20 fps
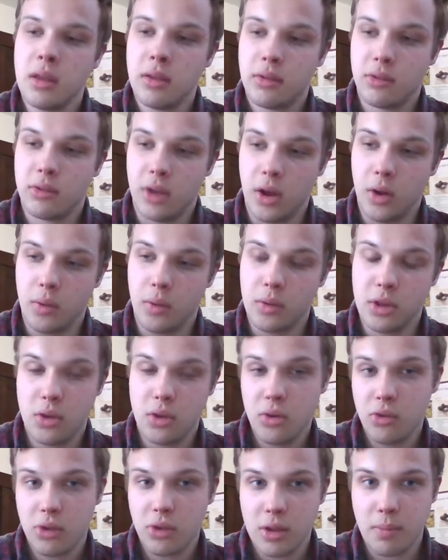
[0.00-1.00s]
So
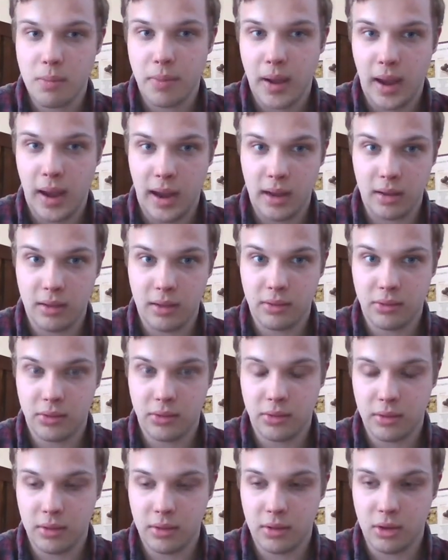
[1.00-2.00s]
usually
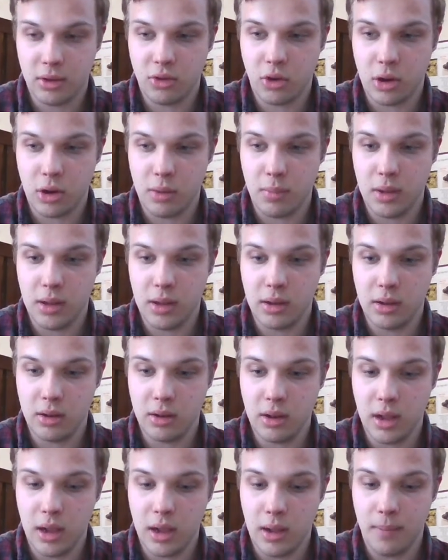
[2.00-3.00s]
pilots
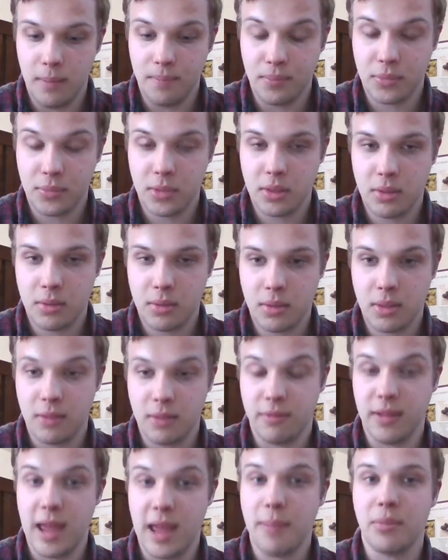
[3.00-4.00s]
determine
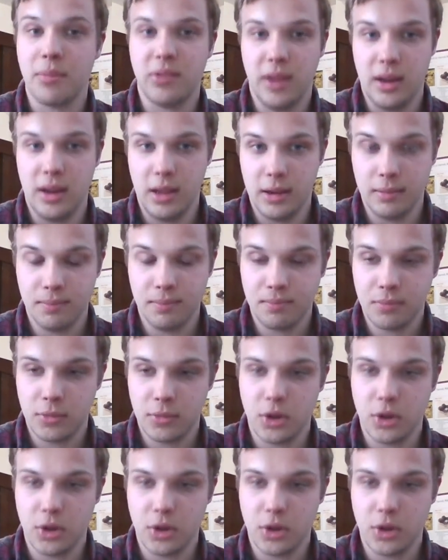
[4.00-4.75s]
the flap setting,